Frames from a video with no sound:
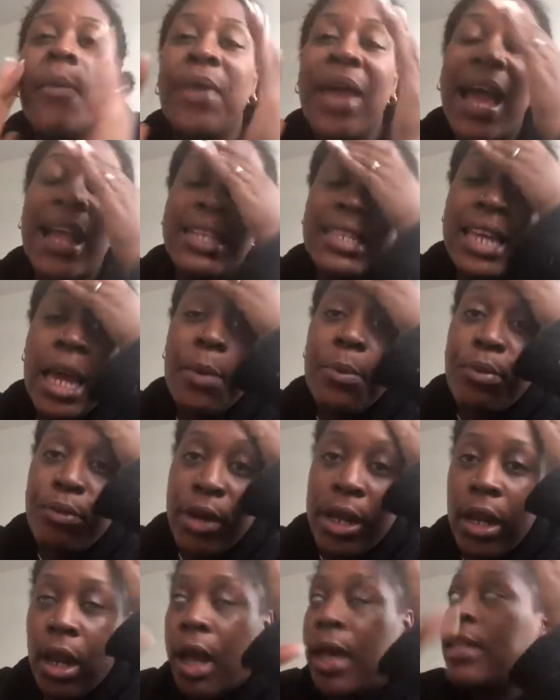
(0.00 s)
they had
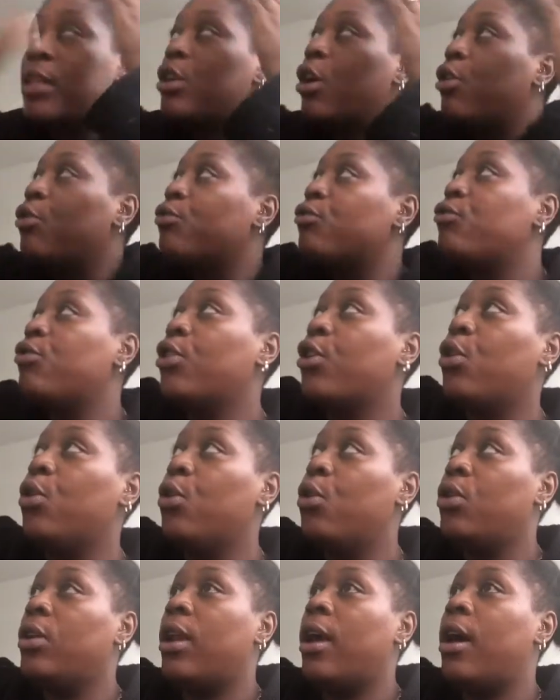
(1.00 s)
temporary lights on the
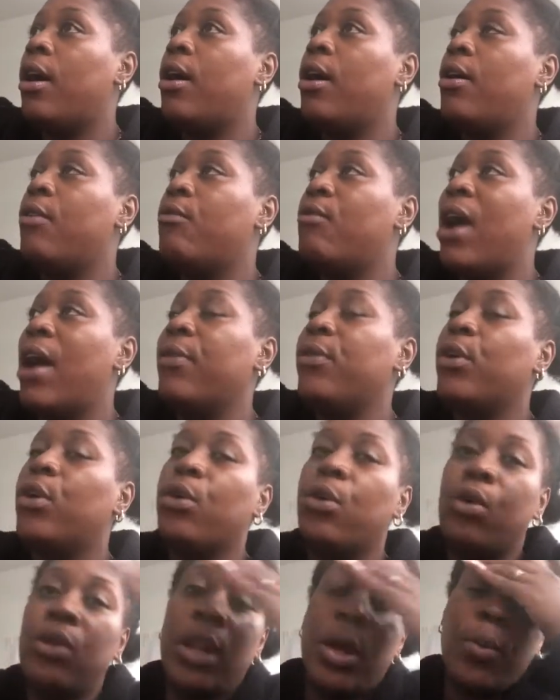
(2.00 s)
corner, around the
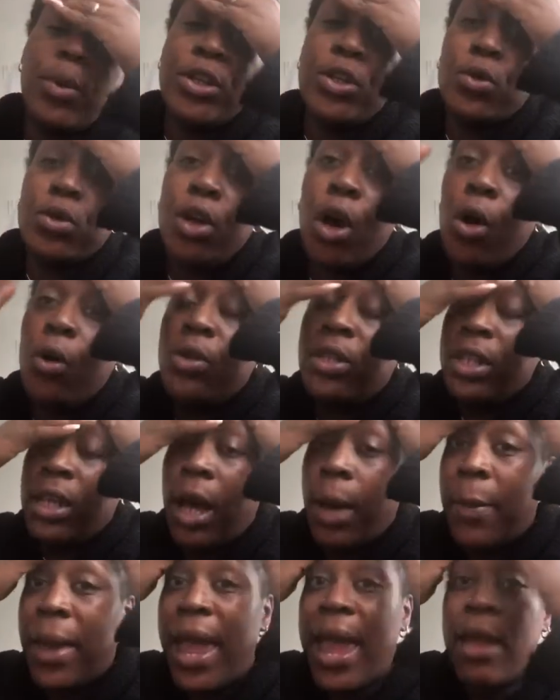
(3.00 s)
corner, which was holding
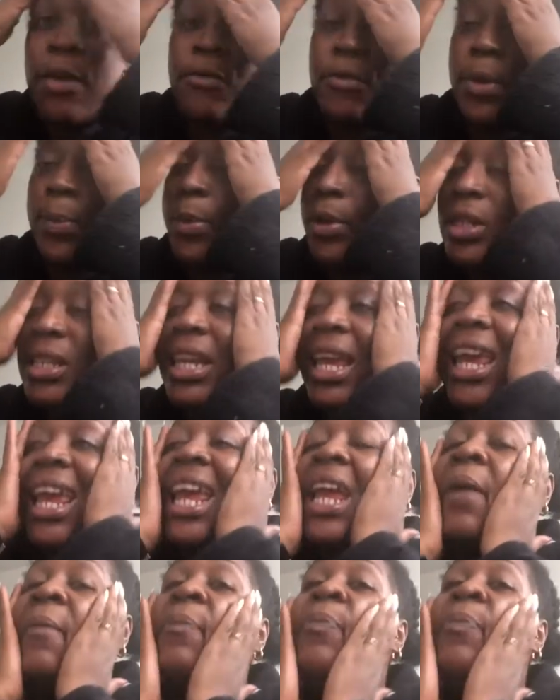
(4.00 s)
up everybody.